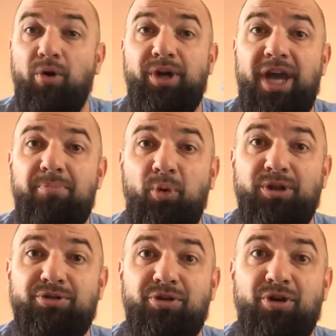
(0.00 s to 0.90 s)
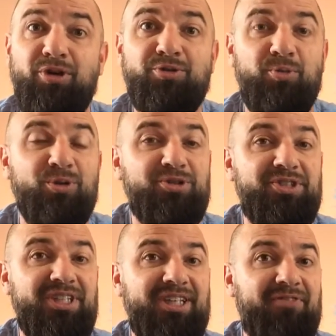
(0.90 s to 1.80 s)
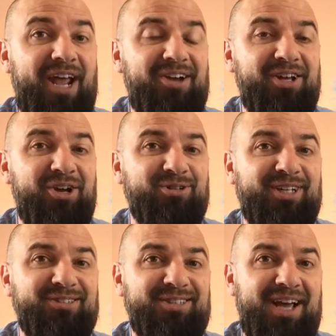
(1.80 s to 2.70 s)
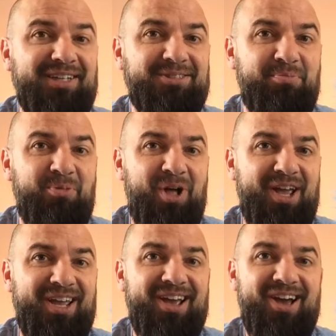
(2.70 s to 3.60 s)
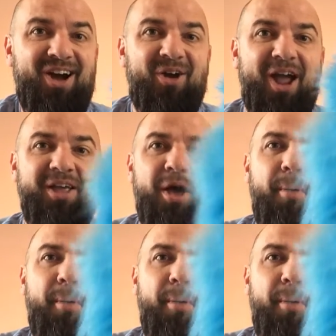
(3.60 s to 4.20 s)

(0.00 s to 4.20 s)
Okay, boys and girls. We'll see if Harry goes outside and play. All right.